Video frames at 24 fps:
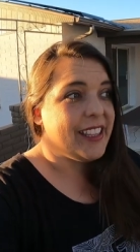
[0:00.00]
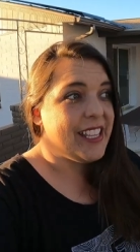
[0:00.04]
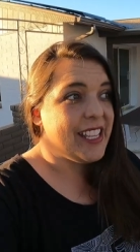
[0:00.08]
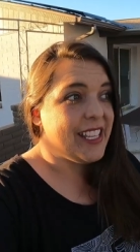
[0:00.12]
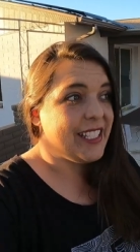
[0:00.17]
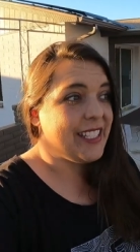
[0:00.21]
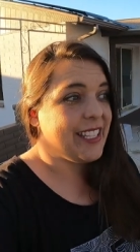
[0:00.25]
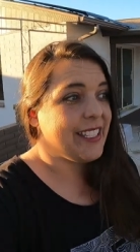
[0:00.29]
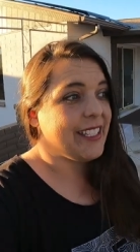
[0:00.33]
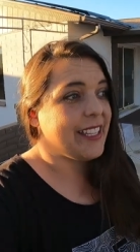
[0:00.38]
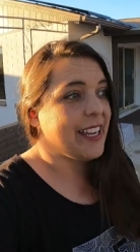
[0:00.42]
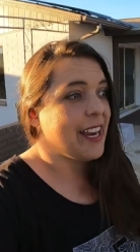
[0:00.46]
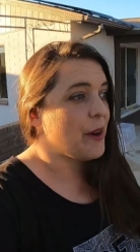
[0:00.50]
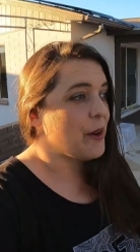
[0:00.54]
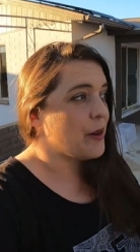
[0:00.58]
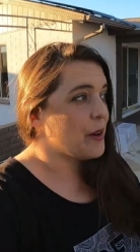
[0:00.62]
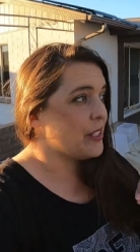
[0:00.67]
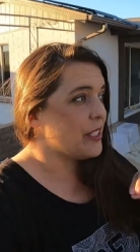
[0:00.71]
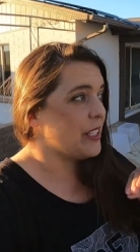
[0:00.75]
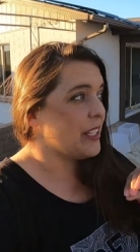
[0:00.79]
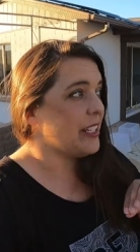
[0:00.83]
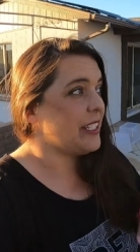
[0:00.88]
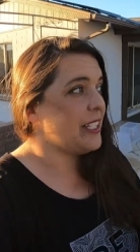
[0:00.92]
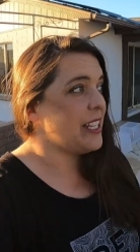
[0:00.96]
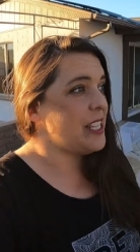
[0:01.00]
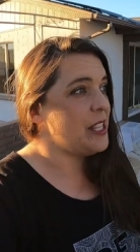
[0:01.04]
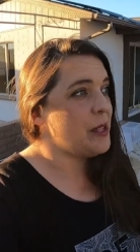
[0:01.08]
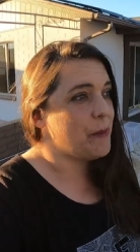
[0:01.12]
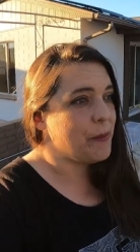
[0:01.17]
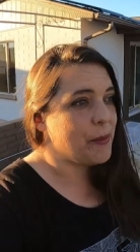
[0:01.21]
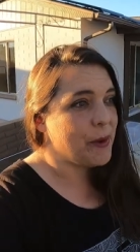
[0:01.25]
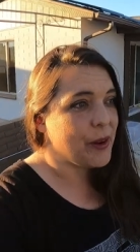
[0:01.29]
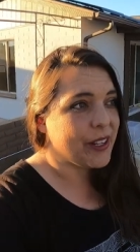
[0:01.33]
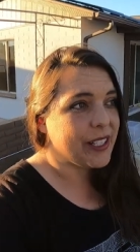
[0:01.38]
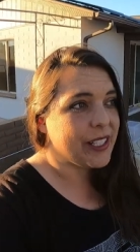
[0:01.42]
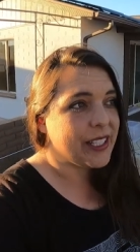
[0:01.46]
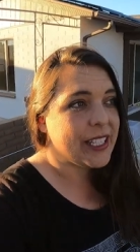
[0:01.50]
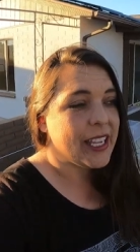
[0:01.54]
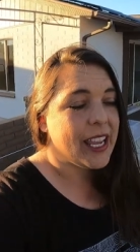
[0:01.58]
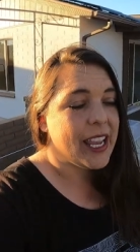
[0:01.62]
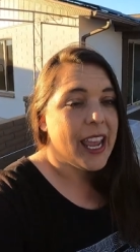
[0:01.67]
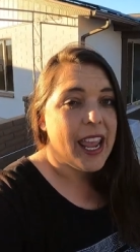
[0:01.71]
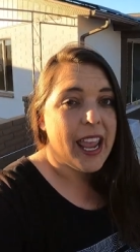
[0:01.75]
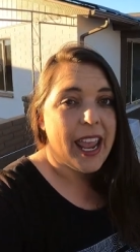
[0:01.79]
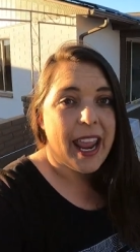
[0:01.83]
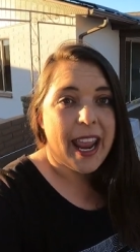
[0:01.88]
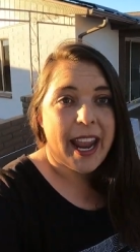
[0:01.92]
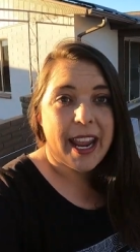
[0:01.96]
This is ours, it's in the books,
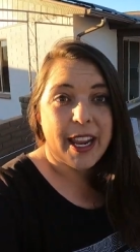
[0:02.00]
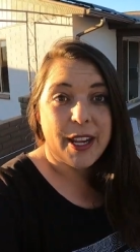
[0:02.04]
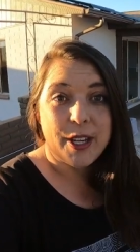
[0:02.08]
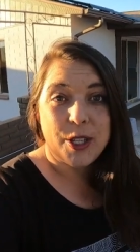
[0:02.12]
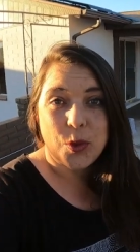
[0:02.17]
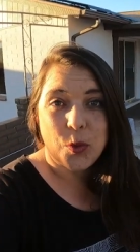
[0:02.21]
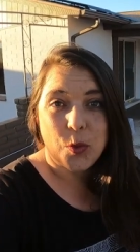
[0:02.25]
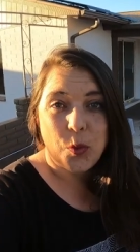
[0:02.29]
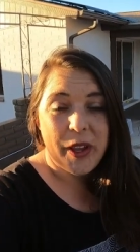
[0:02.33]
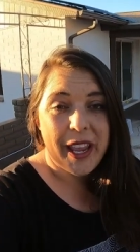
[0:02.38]
and